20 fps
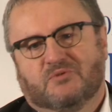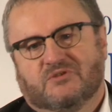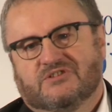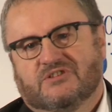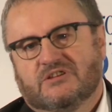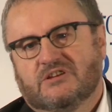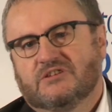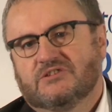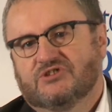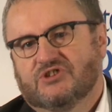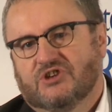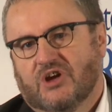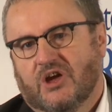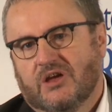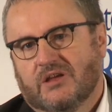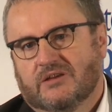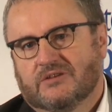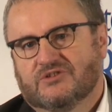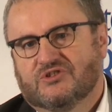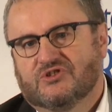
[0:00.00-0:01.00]

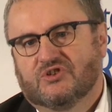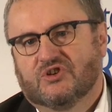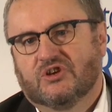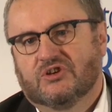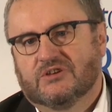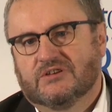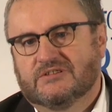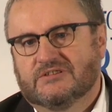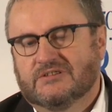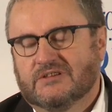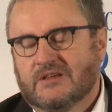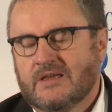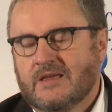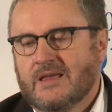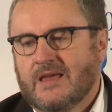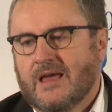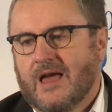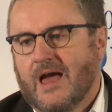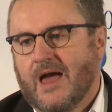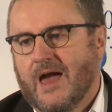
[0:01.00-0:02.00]
procedure took us
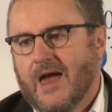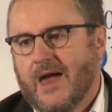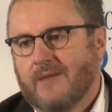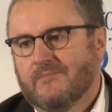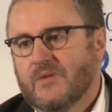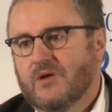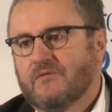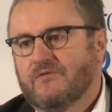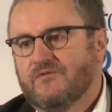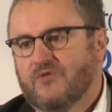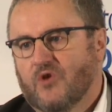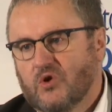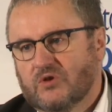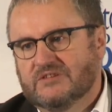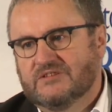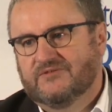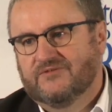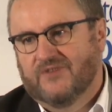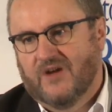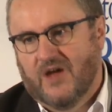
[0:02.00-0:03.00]

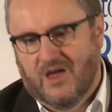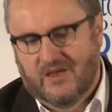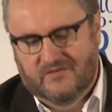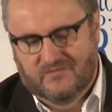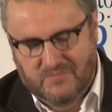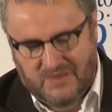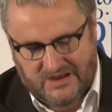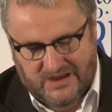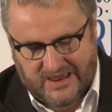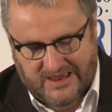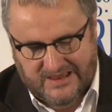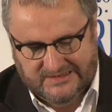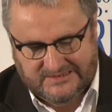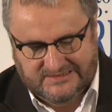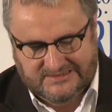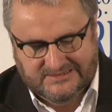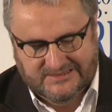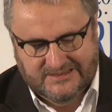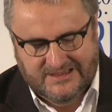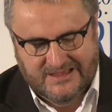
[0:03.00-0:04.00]
45
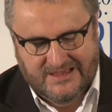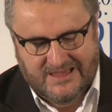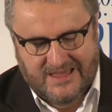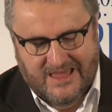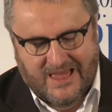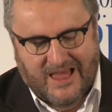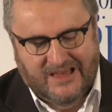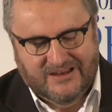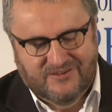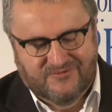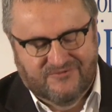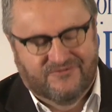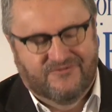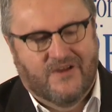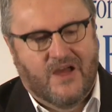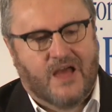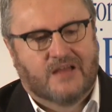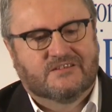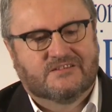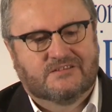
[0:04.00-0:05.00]
minutes. And in
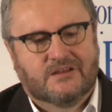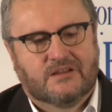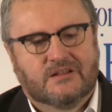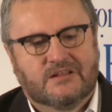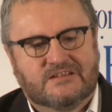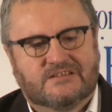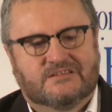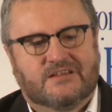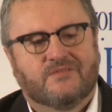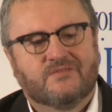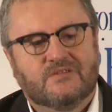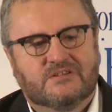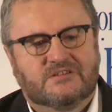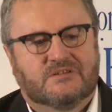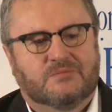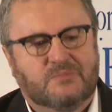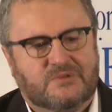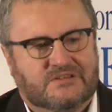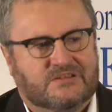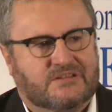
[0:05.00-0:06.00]
fact, nearly
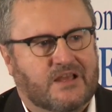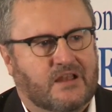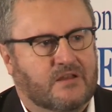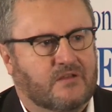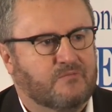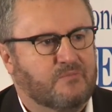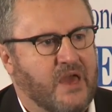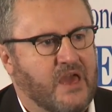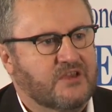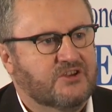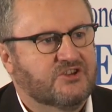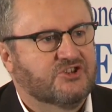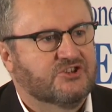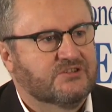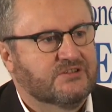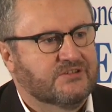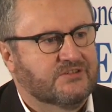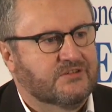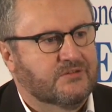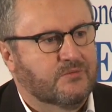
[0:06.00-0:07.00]
70% of
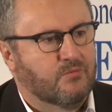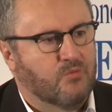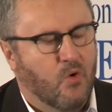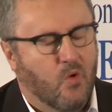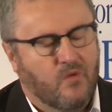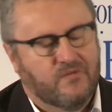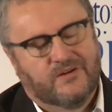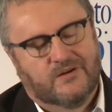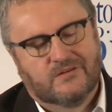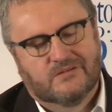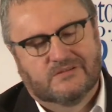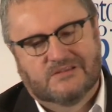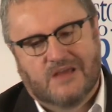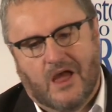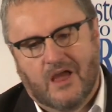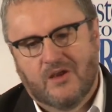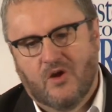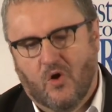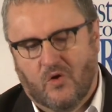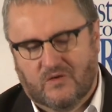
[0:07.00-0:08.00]
patients at Moorfields
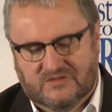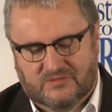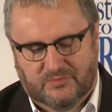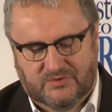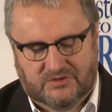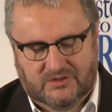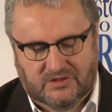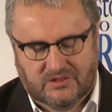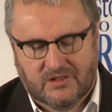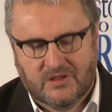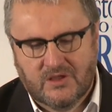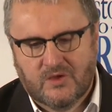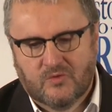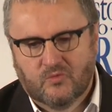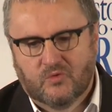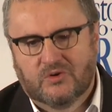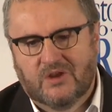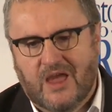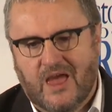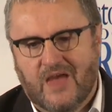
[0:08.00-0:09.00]
Eye Hospital
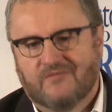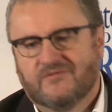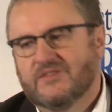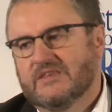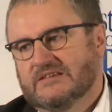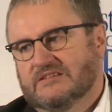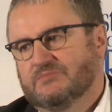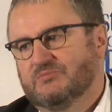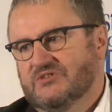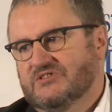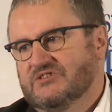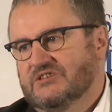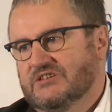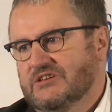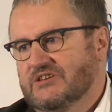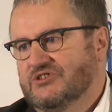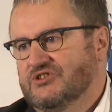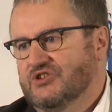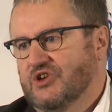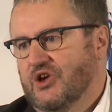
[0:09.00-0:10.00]
would have this
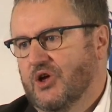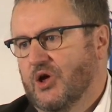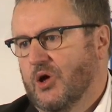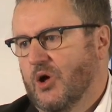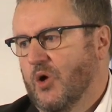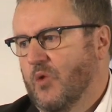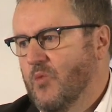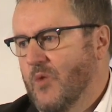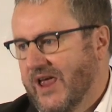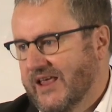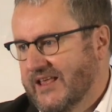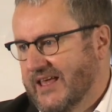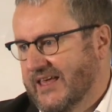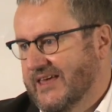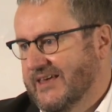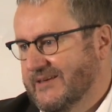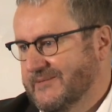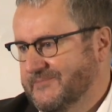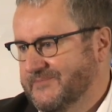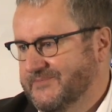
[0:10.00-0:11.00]
procedure
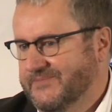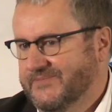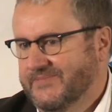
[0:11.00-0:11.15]
awake.